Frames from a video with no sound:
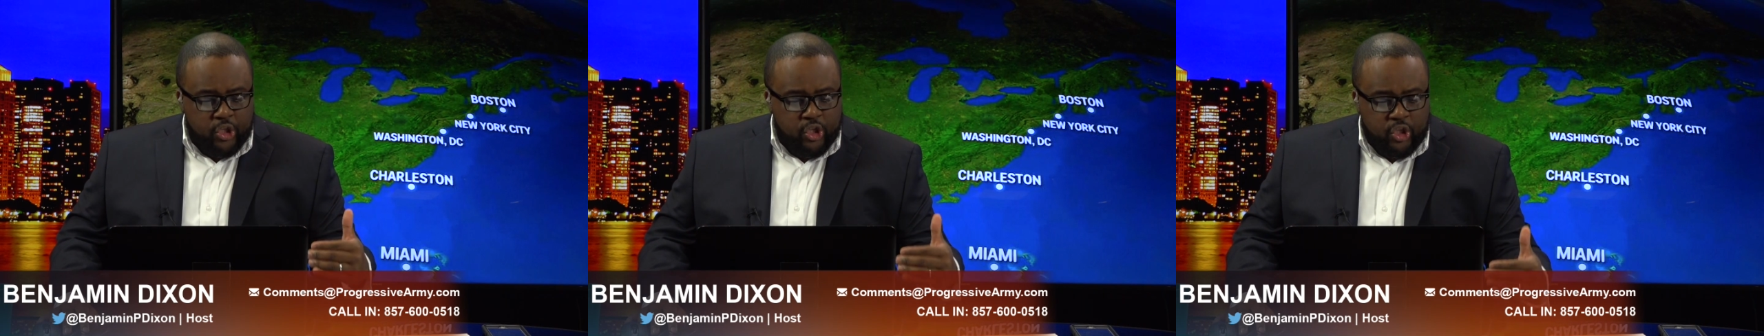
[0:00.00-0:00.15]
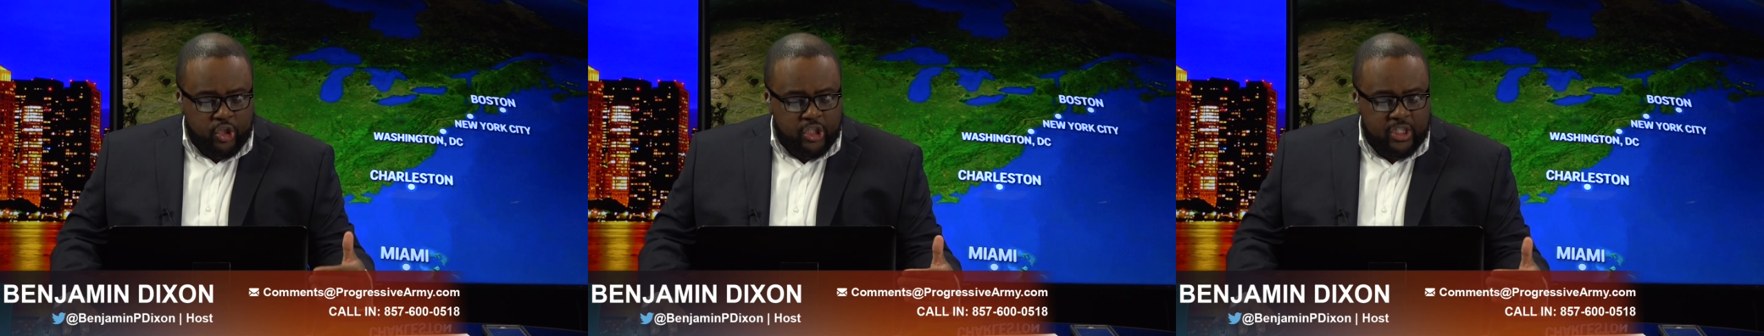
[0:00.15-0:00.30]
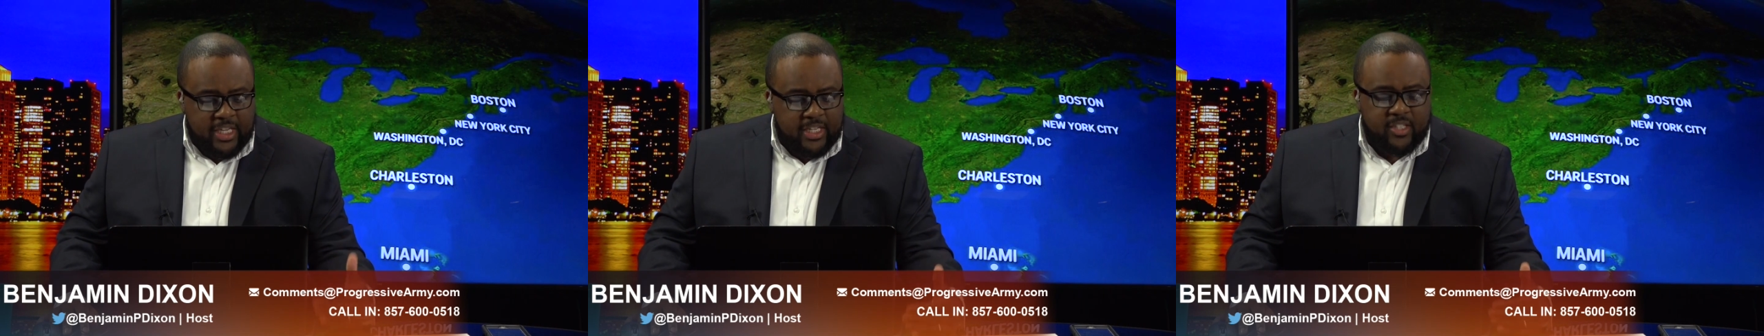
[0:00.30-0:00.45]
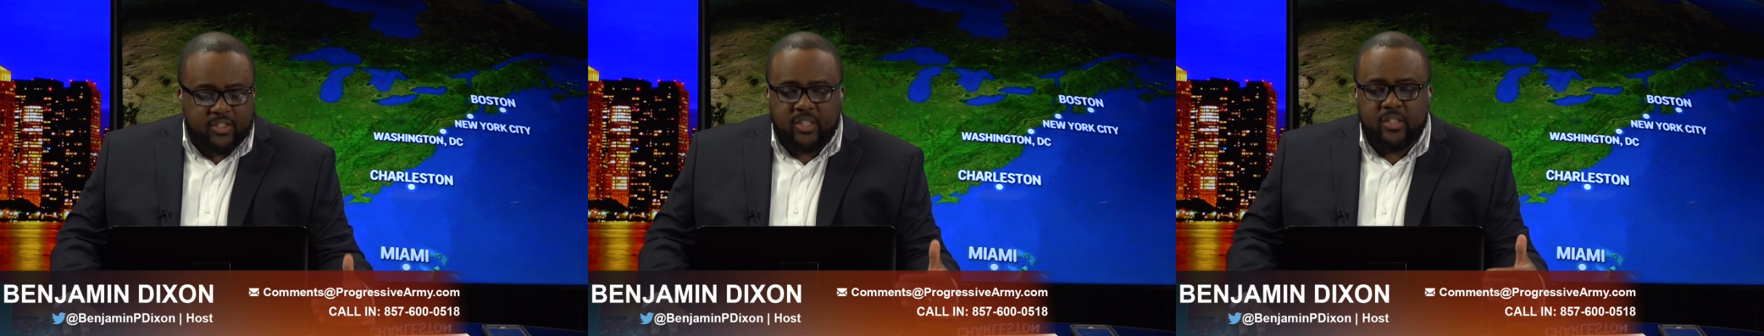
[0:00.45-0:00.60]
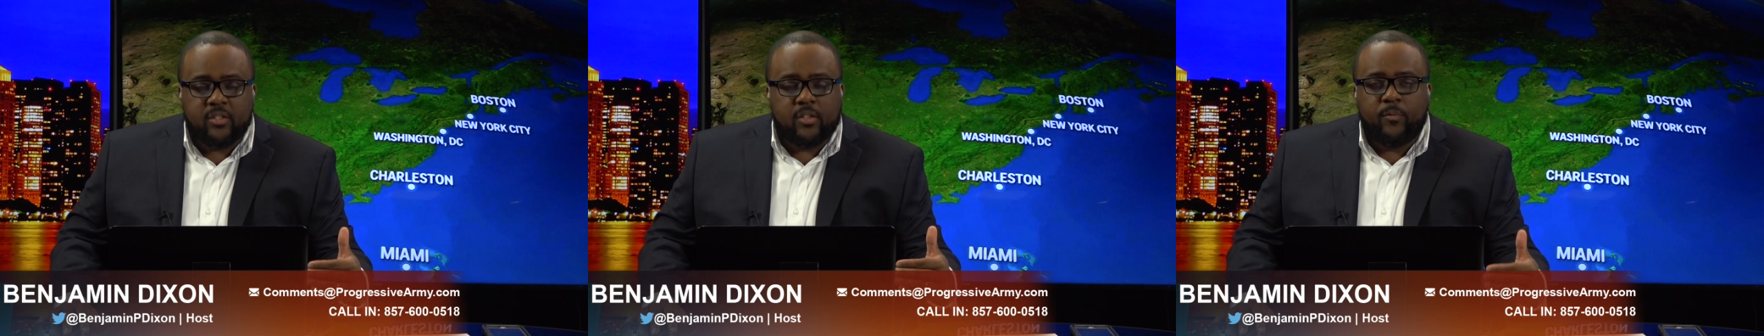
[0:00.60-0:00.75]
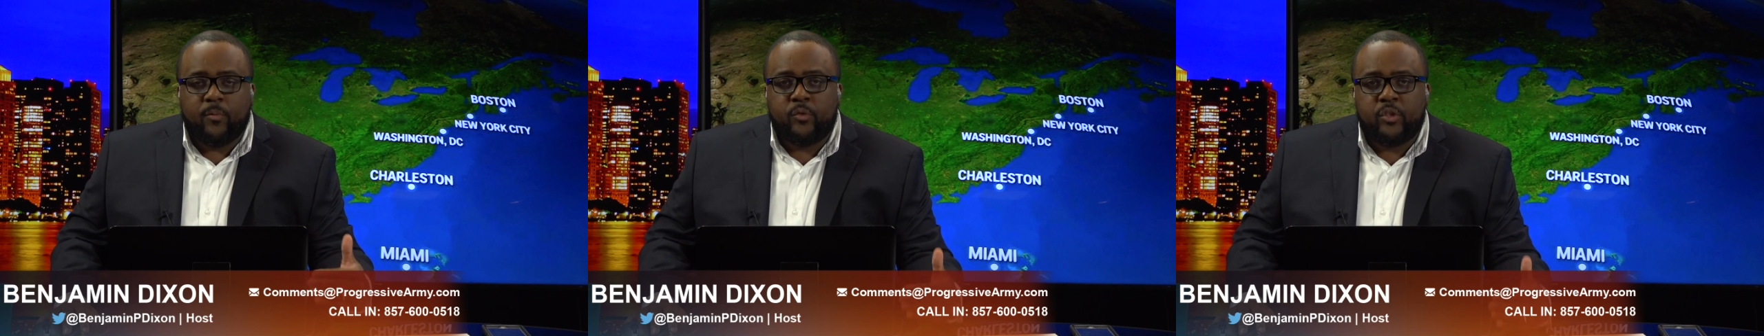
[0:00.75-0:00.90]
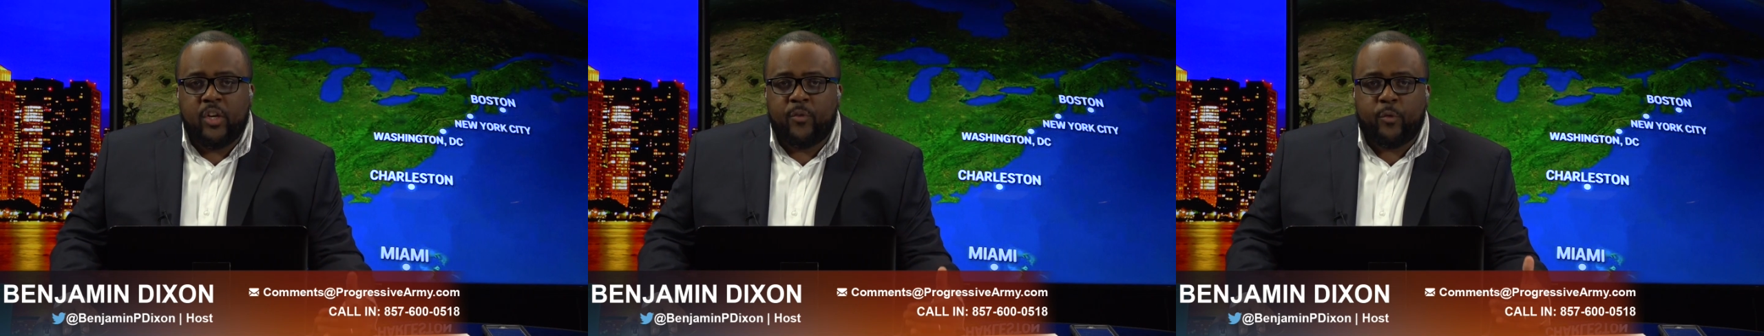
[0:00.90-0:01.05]
citizens
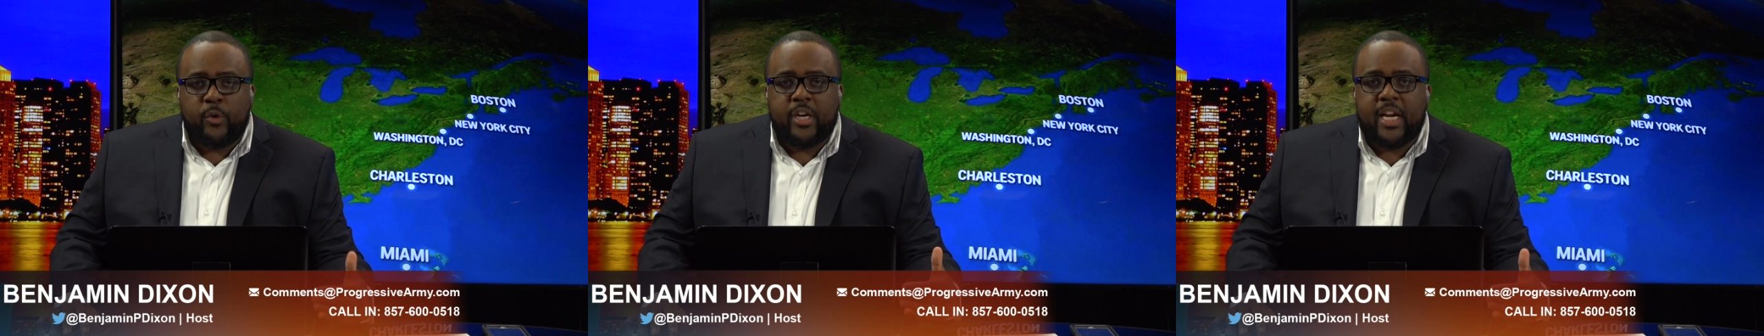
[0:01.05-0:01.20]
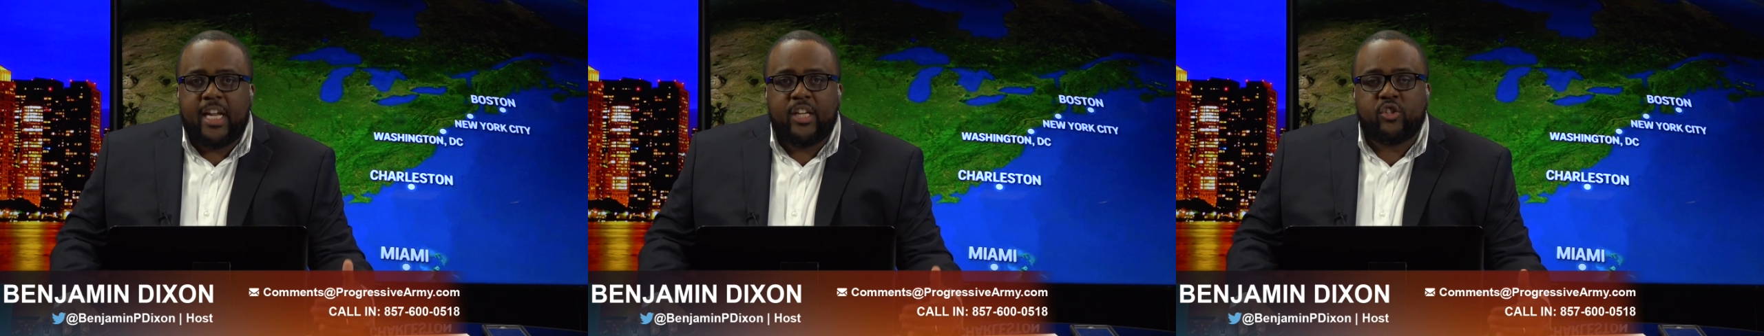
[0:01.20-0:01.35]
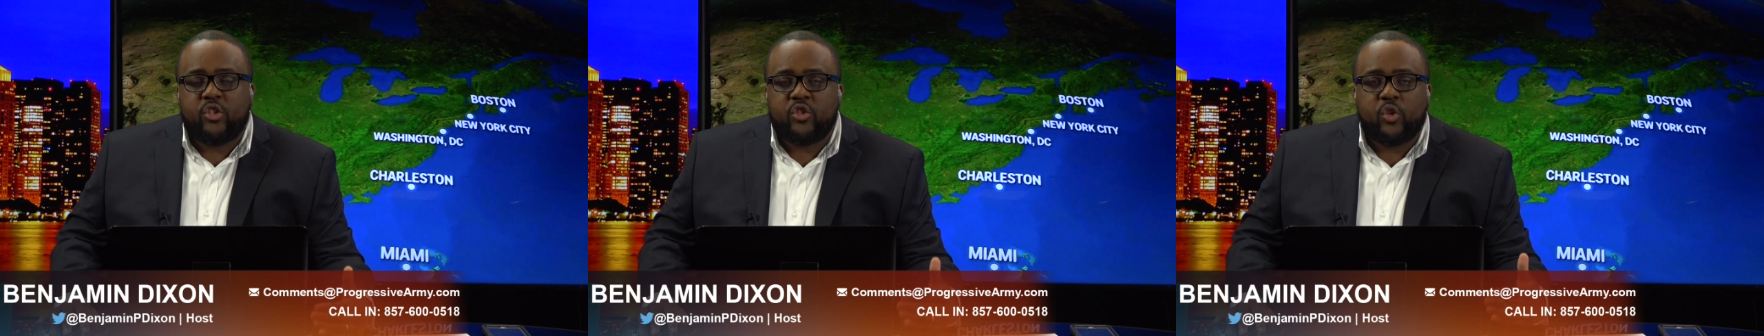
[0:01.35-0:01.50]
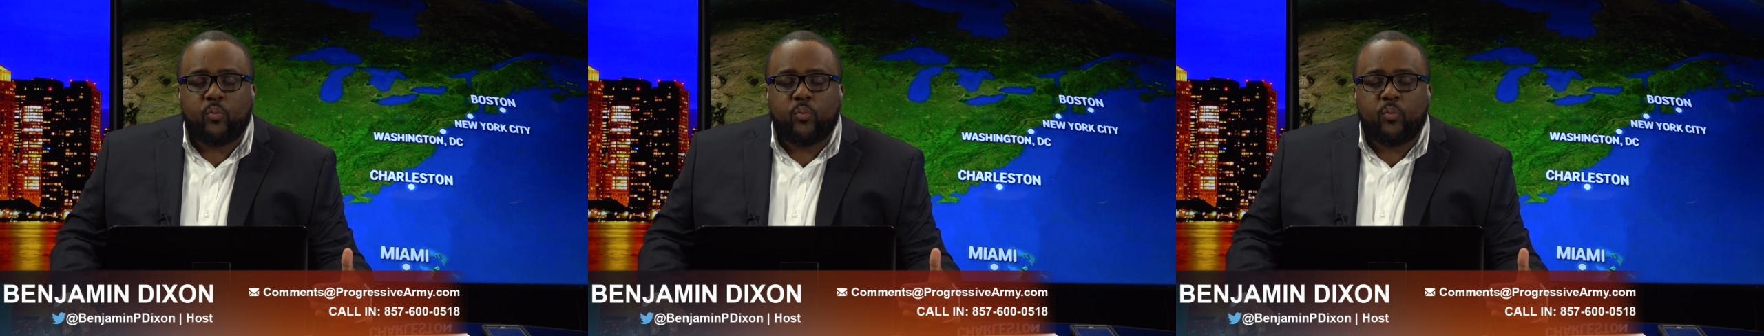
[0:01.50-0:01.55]
of different nations